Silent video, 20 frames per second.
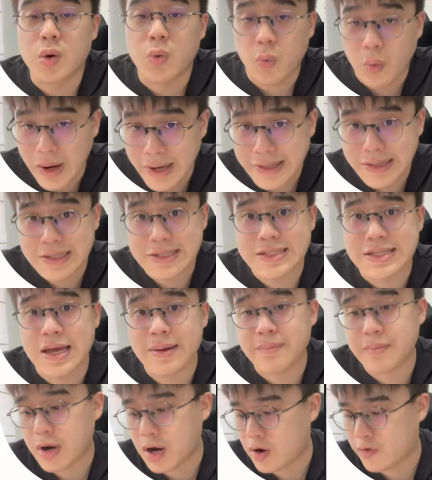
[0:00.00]

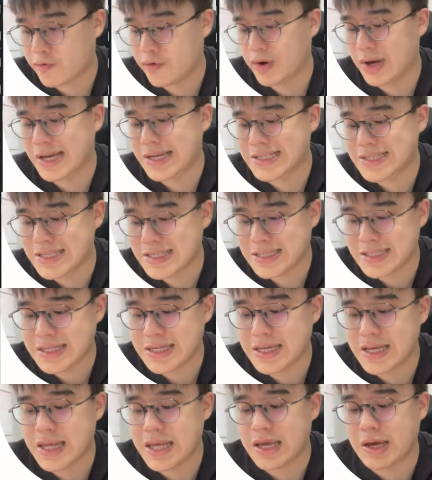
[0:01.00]
y-intercept of your
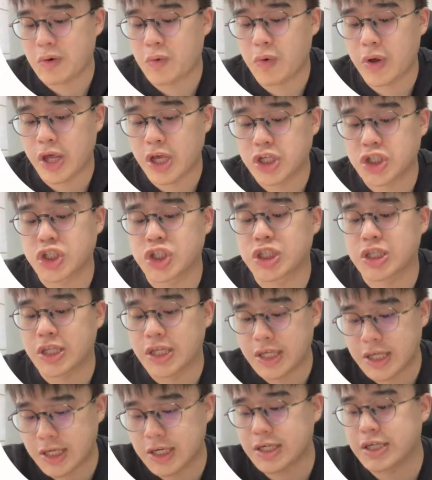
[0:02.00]
existing equation
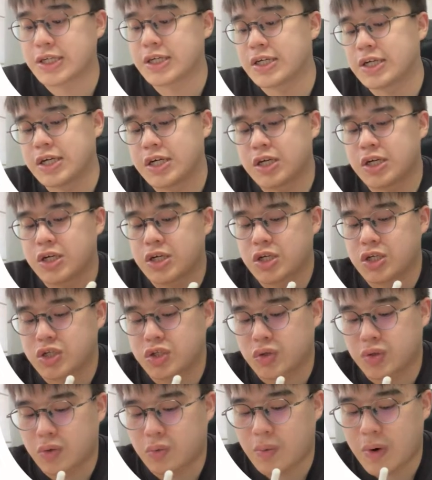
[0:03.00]
here.
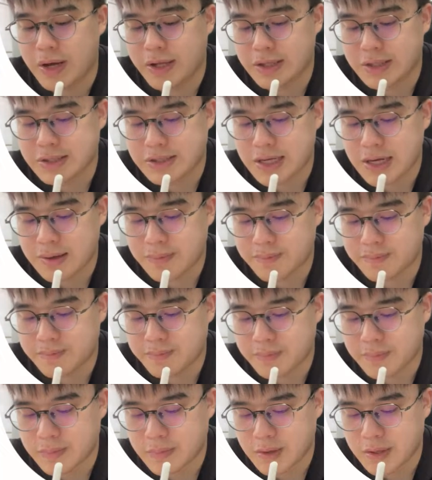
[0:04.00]
So the y-intercept,
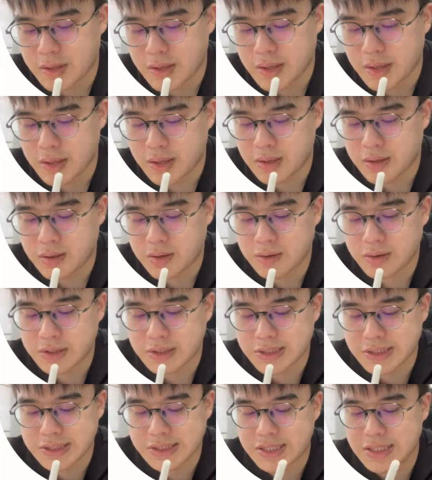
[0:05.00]
okay, or
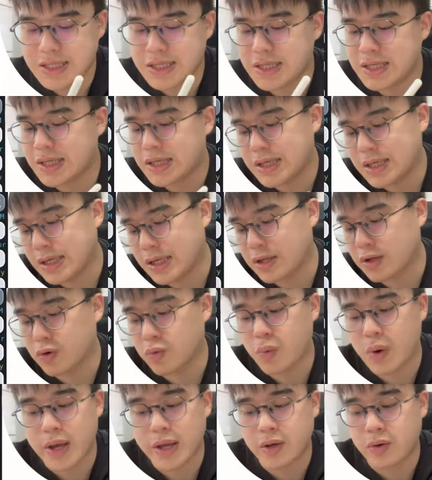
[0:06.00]
the c in
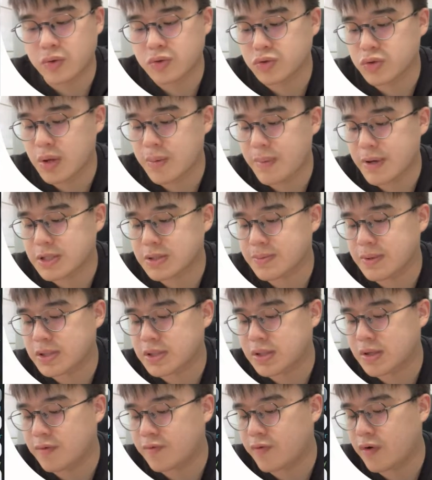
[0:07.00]
your y equals to mx
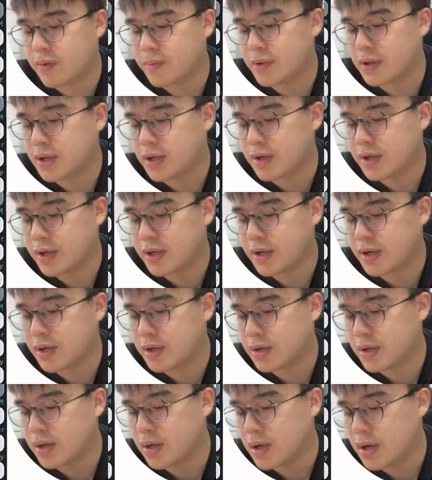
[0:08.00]
plus c formula
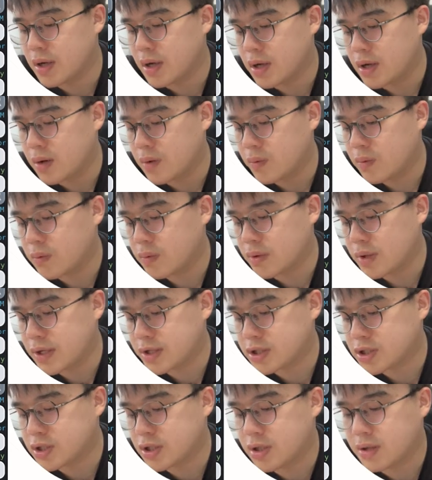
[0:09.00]
here will
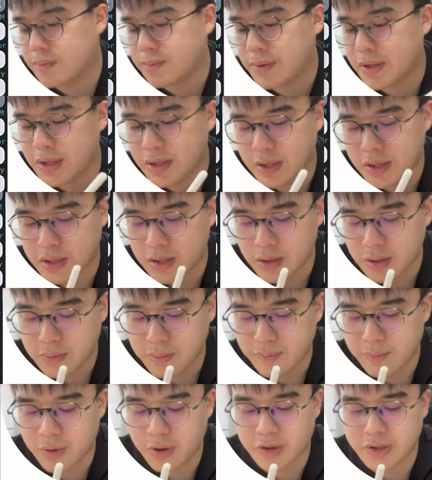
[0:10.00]
actually be a
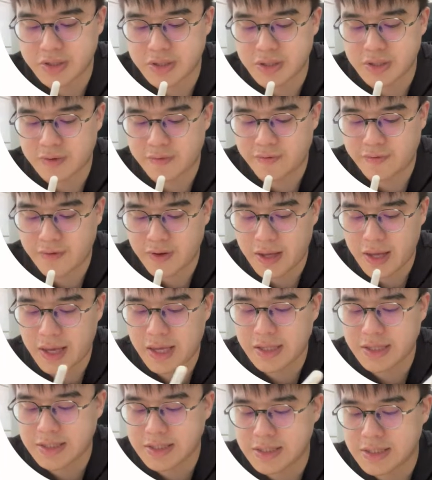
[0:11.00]
positive
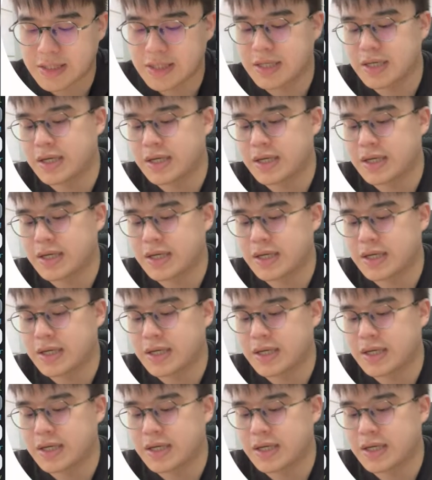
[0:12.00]
8.